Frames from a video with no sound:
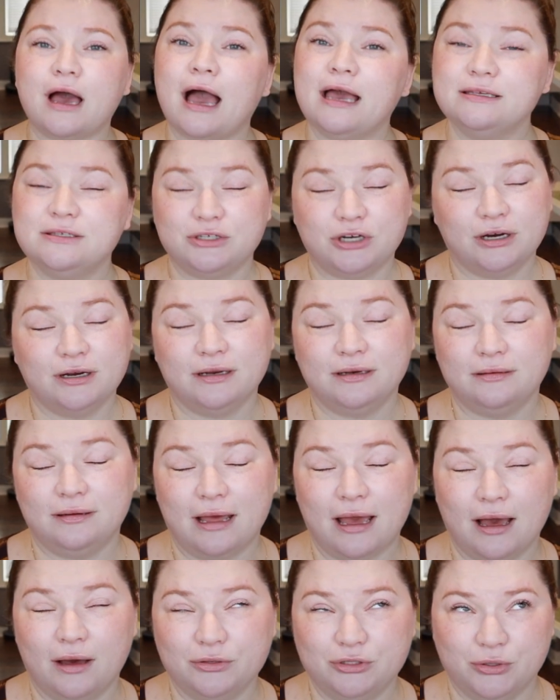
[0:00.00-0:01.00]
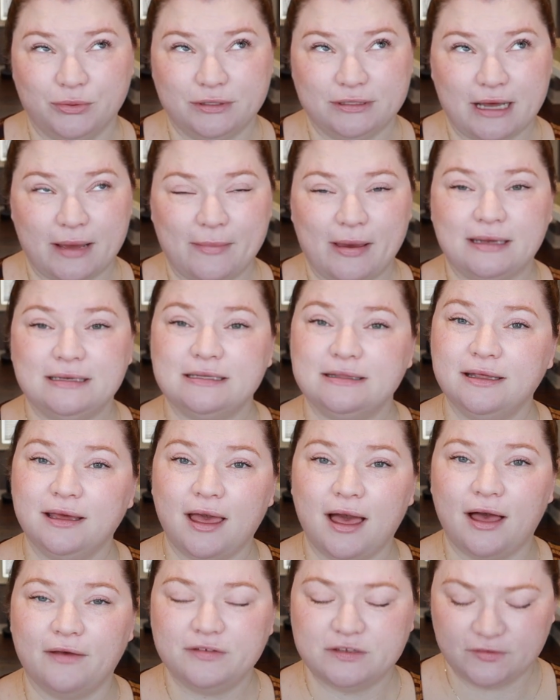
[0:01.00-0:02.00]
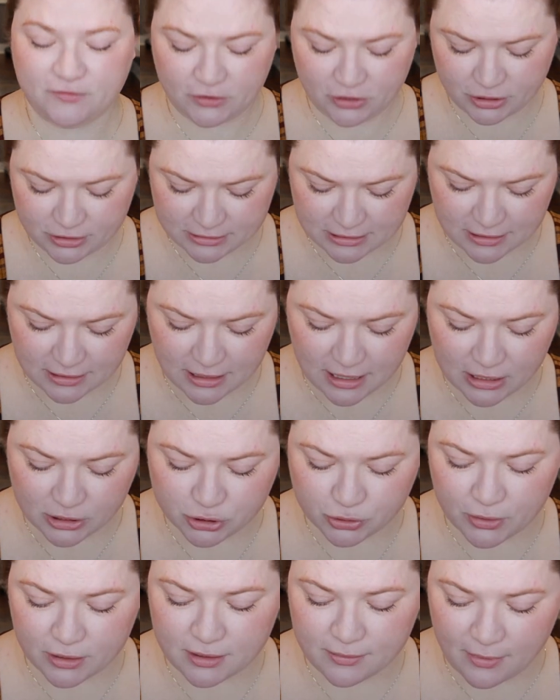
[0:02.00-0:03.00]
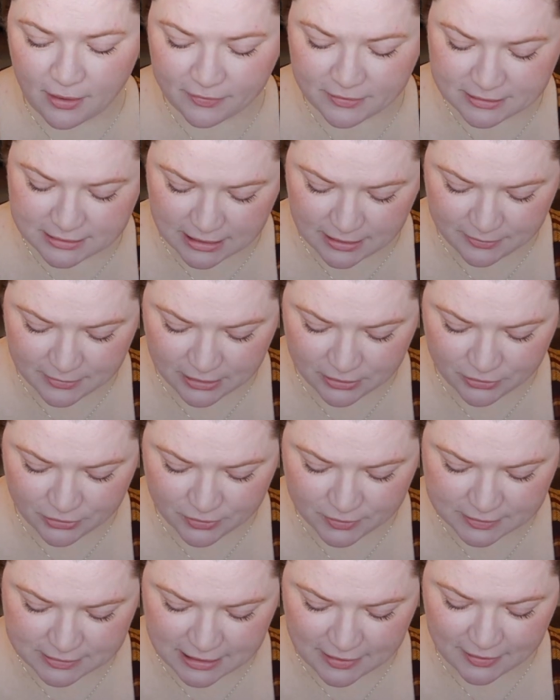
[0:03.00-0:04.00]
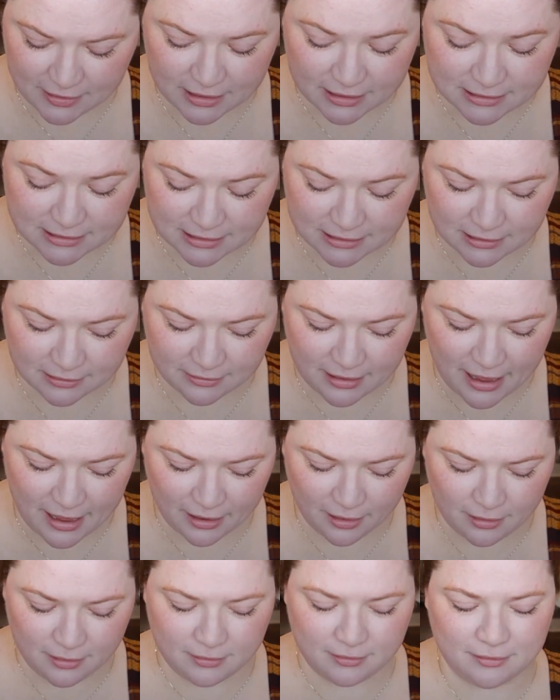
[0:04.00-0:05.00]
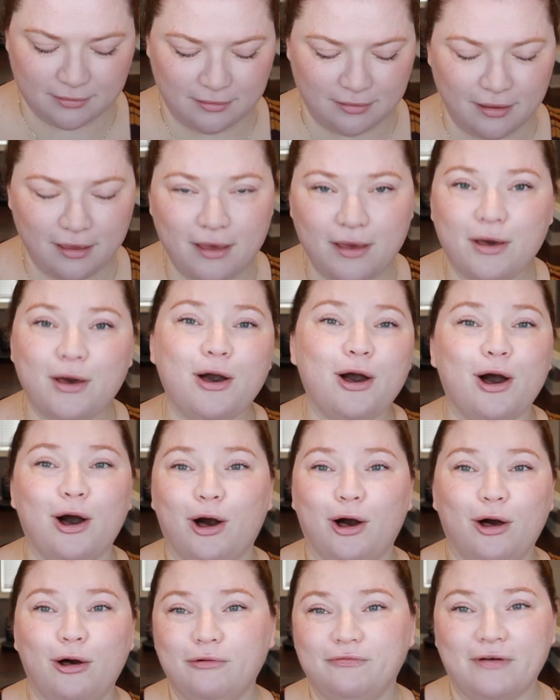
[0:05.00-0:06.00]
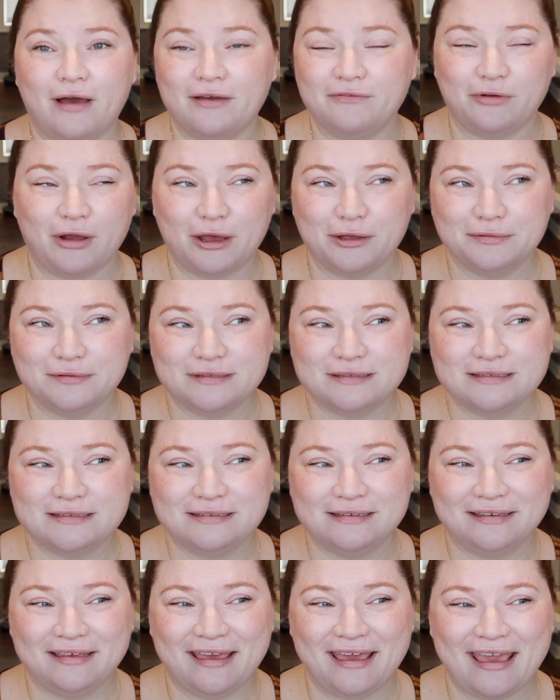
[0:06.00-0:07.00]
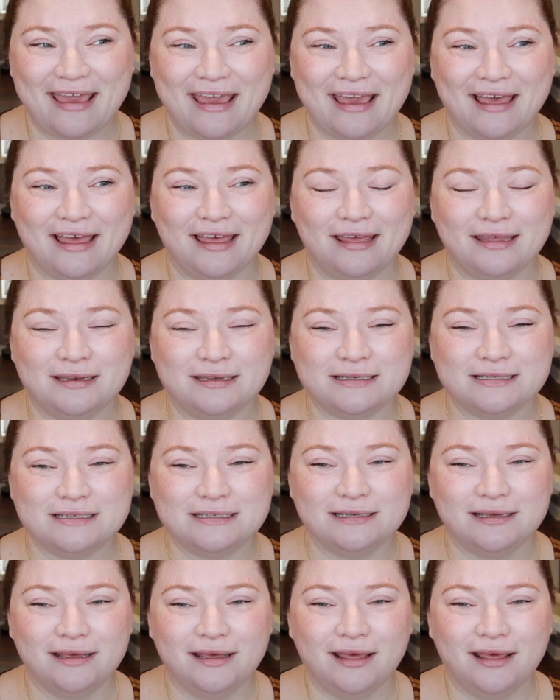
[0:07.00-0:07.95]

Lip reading: started out 2 at a time. I did the cuffs first, and then I joined them on the same needles, and then I did the leg. All 5 rounds. And,